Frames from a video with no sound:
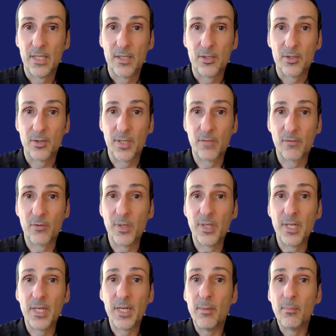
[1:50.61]
So therefore
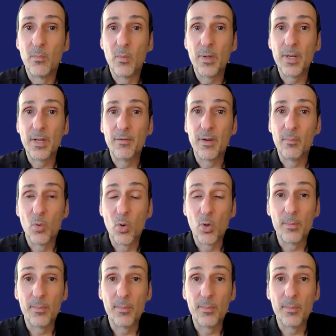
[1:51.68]
you need even more